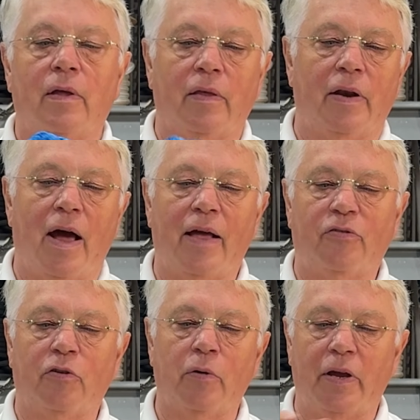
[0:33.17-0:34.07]
the knot
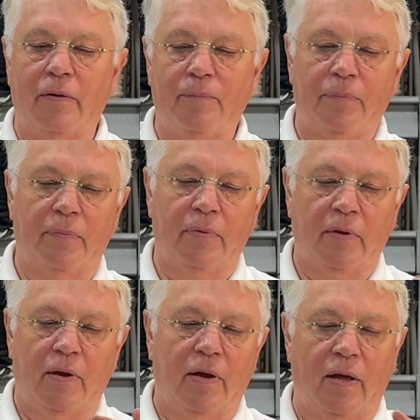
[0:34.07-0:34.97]
through it
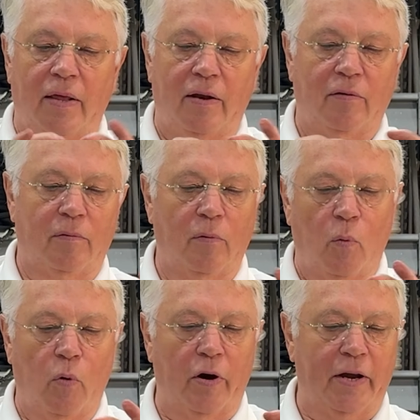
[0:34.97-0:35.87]
and then
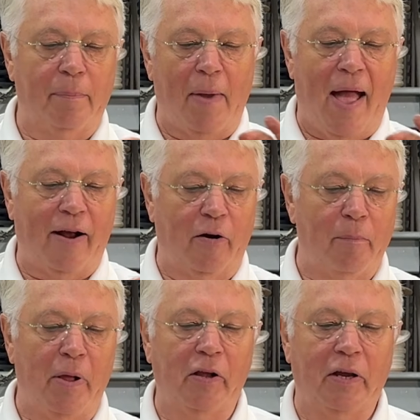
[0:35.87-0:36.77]
work it back or
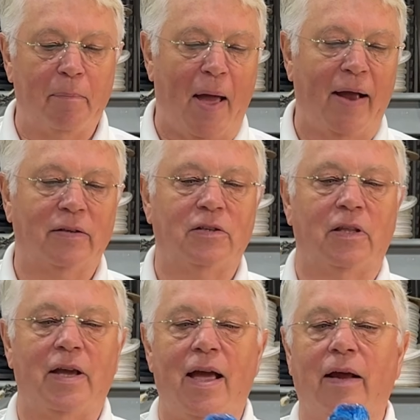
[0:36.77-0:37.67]
milk it back to
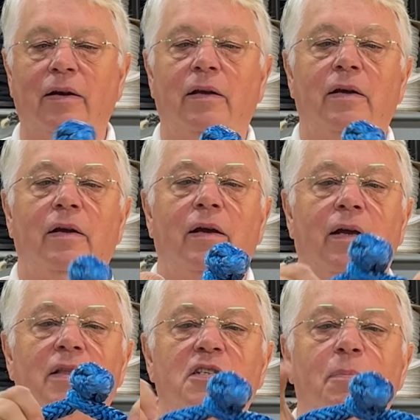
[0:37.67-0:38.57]
the end.
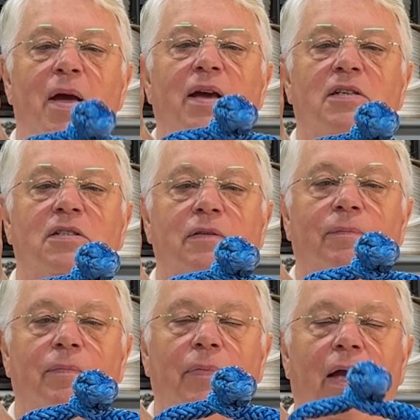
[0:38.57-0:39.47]
And this makes
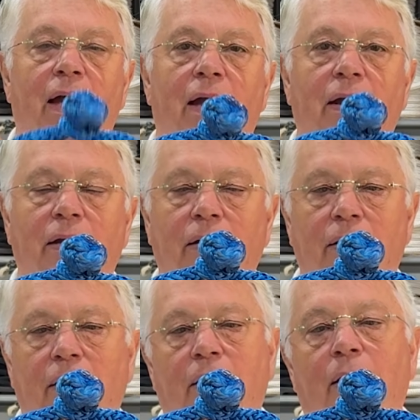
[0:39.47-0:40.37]

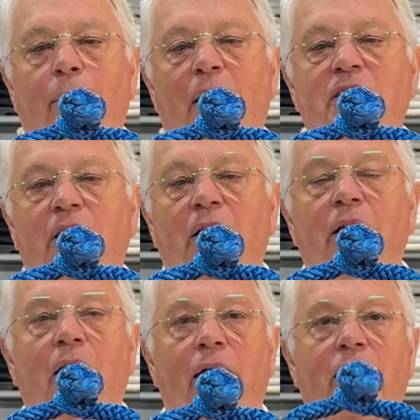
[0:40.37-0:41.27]

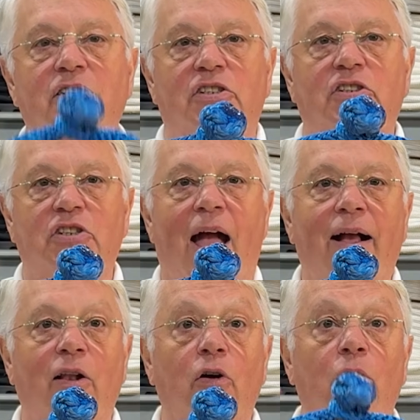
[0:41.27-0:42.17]
basically like a
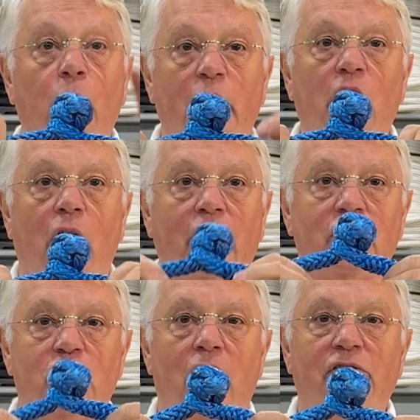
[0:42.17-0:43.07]
shackle, or we call it
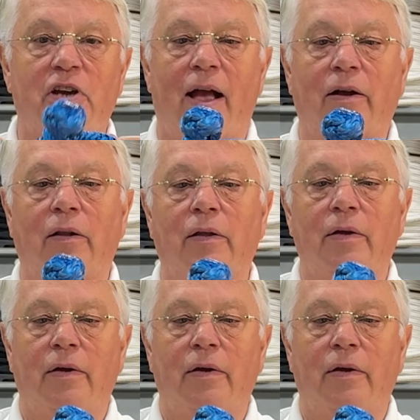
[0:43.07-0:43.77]
a soft shackle.